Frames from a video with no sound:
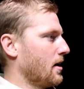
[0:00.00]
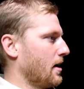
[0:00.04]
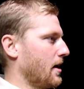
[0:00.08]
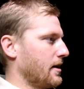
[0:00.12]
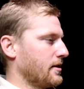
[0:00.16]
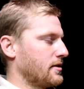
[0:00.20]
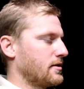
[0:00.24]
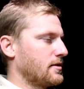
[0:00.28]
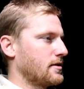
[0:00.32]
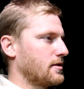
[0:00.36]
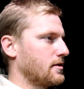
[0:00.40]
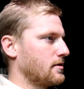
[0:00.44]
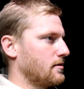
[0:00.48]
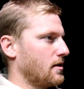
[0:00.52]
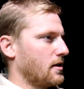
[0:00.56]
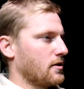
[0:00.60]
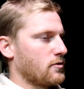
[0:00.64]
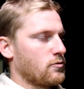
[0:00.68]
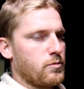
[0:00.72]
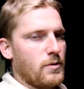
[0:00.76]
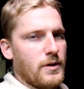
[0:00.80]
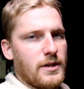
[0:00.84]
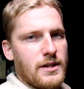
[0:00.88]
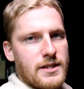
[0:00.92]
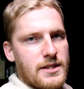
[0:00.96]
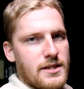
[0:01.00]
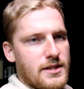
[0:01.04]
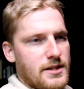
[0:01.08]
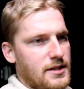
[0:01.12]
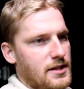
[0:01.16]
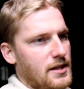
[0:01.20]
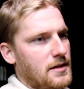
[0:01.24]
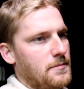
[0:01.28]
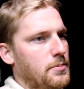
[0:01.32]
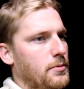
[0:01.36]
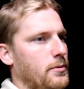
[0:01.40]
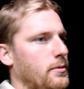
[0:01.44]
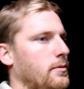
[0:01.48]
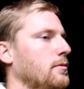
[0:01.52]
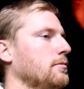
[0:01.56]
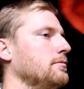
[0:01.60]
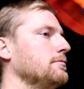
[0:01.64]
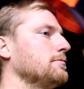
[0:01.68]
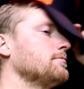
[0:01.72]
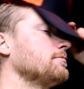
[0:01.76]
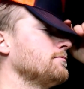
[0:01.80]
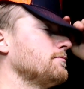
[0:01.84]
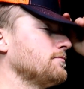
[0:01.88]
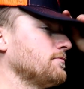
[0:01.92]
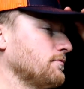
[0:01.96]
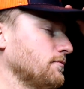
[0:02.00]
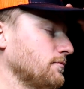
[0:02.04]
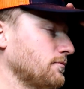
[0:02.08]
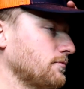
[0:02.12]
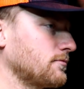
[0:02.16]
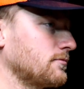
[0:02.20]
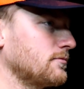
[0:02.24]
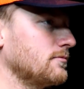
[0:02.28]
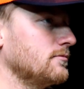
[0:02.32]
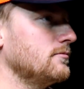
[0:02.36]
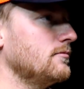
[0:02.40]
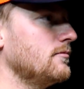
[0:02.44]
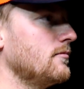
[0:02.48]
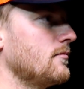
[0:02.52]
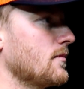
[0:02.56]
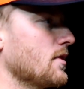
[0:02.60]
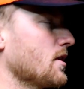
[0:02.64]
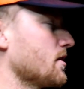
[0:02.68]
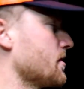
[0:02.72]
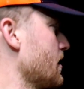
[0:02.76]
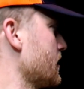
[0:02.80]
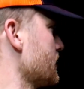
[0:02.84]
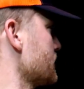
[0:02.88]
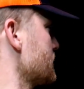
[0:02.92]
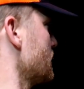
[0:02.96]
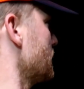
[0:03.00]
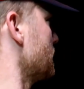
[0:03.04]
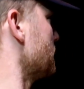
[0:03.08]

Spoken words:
It's really simple. There's